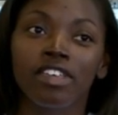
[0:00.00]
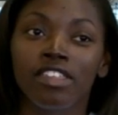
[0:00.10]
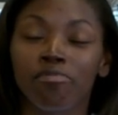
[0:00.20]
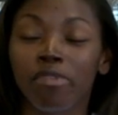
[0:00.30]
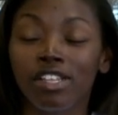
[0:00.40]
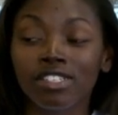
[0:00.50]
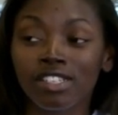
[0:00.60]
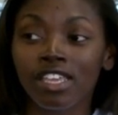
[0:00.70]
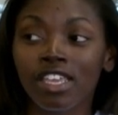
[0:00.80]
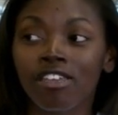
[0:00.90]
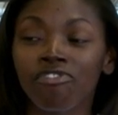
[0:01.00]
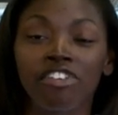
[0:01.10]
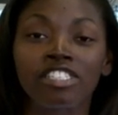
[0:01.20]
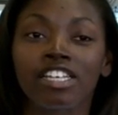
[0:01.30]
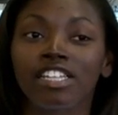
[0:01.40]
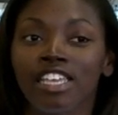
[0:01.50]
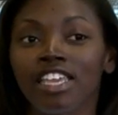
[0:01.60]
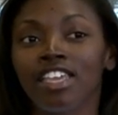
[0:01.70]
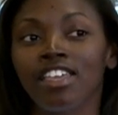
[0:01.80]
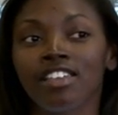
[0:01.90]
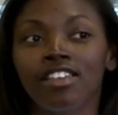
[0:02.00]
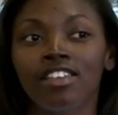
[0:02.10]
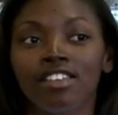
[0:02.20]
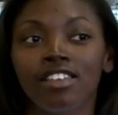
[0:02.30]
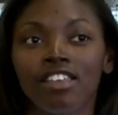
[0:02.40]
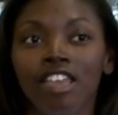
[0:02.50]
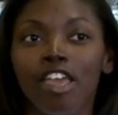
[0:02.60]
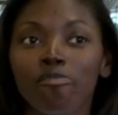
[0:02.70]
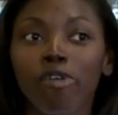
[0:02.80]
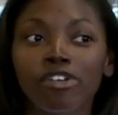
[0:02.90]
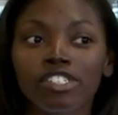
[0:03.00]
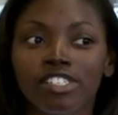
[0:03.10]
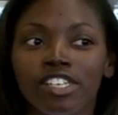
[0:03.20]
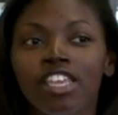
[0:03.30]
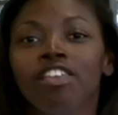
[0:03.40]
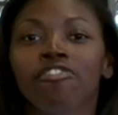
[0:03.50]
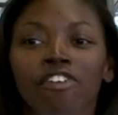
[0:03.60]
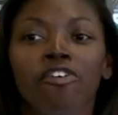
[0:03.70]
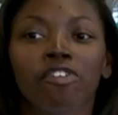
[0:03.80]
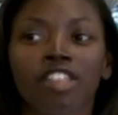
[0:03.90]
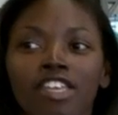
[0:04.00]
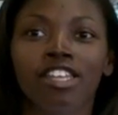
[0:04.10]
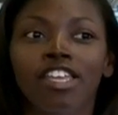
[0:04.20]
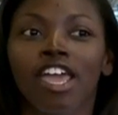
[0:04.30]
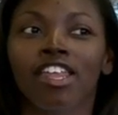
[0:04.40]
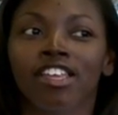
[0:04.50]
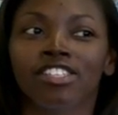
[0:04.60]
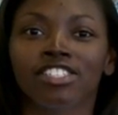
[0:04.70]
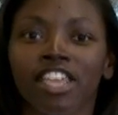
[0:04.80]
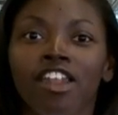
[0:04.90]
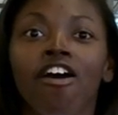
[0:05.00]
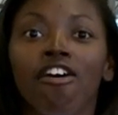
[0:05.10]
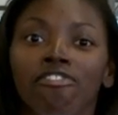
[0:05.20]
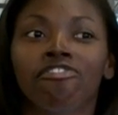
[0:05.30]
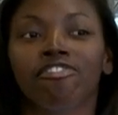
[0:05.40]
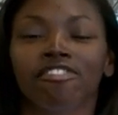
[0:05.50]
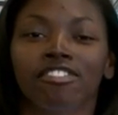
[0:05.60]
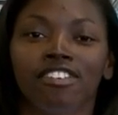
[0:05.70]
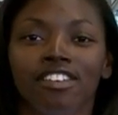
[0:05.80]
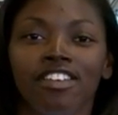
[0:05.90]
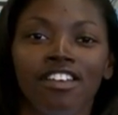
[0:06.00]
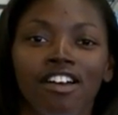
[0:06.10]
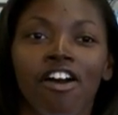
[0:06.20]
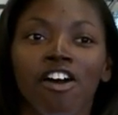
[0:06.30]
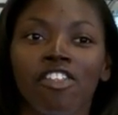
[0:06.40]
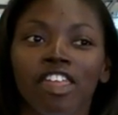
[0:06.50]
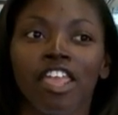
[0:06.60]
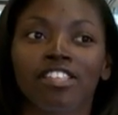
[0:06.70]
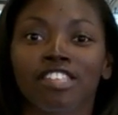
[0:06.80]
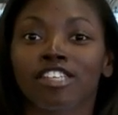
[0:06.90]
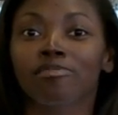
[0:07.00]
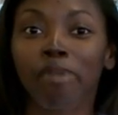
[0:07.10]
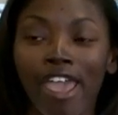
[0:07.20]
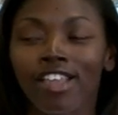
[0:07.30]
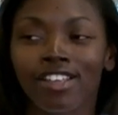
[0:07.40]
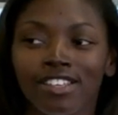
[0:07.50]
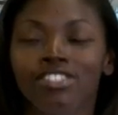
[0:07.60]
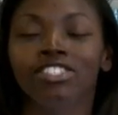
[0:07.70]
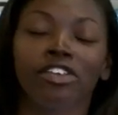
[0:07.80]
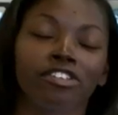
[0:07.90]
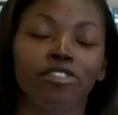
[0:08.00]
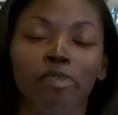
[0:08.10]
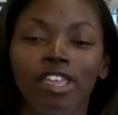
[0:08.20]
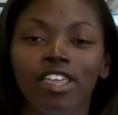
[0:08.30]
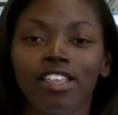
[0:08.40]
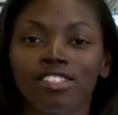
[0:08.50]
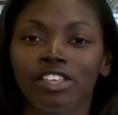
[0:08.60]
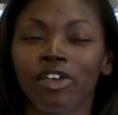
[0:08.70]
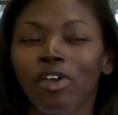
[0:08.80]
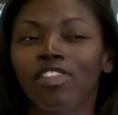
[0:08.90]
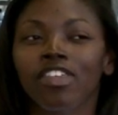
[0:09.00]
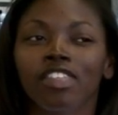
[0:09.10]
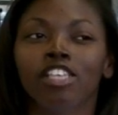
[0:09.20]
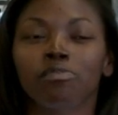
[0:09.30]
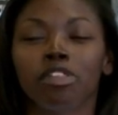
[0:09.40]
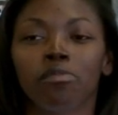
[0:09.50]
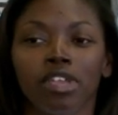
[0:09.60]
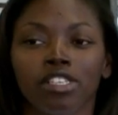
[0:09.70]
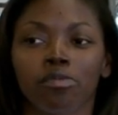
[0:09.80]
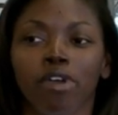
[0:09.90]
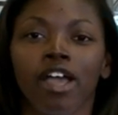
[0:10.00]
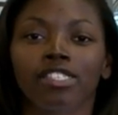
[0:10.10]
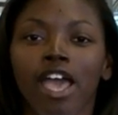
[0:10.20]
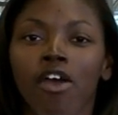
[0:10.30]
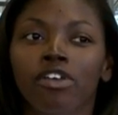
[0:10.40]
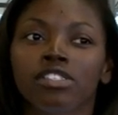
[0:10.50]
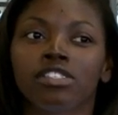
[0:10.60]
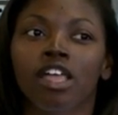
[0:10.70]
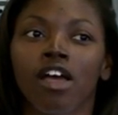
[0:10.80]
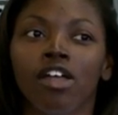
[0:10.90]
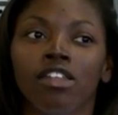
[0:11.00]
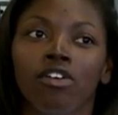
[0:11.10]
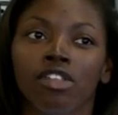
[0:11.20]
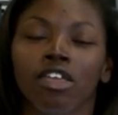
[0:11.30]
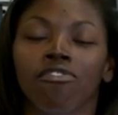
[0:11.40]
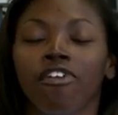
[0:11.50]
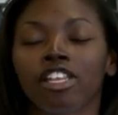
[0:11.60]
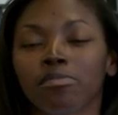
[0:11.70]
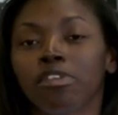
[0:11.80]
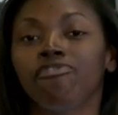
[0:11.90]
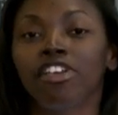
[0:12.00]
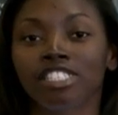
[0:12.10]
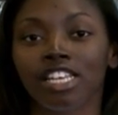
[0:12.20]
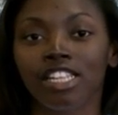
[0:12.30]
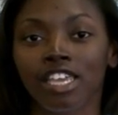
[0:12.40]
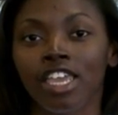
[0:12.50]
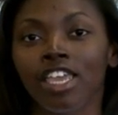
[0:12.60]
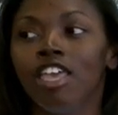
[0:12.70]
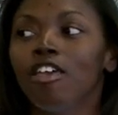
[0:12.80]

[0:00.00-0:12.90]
And mentally, physically, emotionally, it felt really good to kind of shed off all that excess baggage, so to speak. And so right. I think that's been the big surprise, how it's not only affected me physically,